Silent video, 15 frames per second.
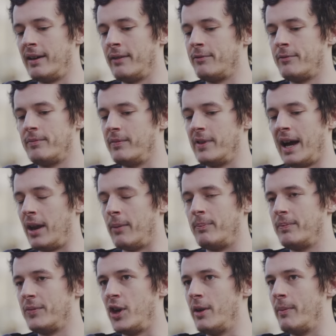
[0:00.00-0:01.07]
if you had a
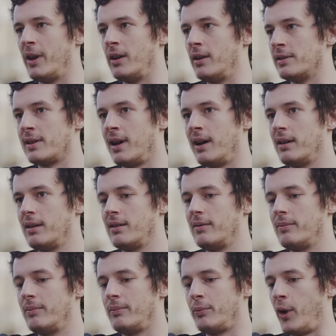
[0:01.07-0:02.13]
human who's like
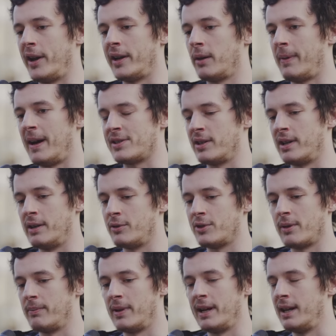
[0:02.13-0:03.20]
brain capacity was
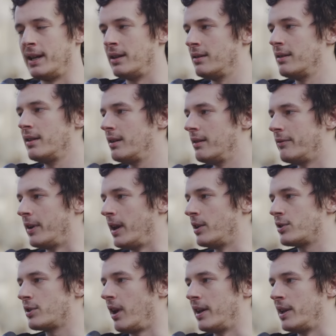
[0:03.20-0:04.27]
completely
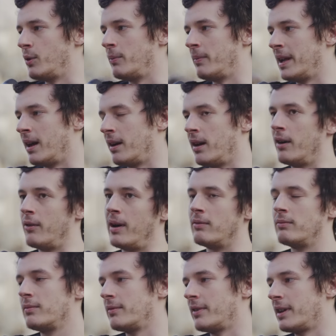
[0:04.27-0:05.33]
finished. Like you wouldn't be like, oh well,
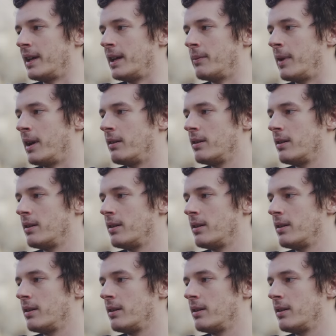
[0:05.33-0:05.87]
you need him now.